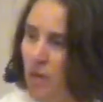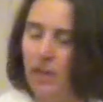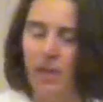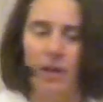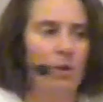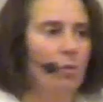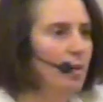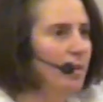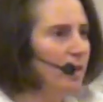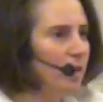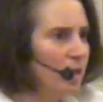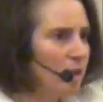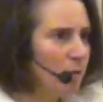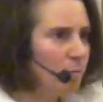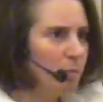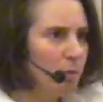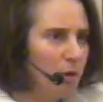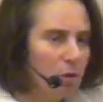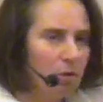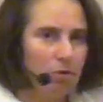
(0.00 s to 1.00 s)
like when the
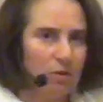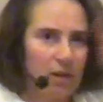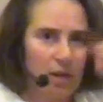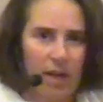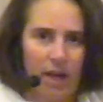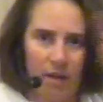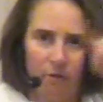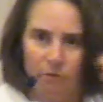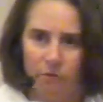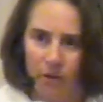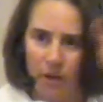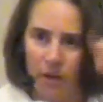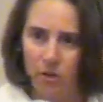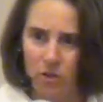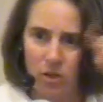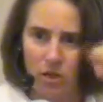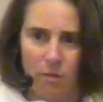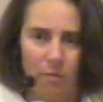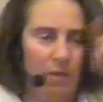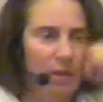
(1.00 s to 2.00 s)
computer can't
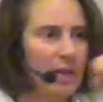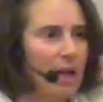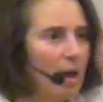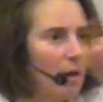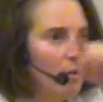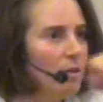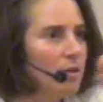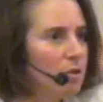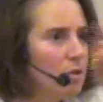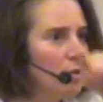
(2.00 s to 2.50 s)
figure something out,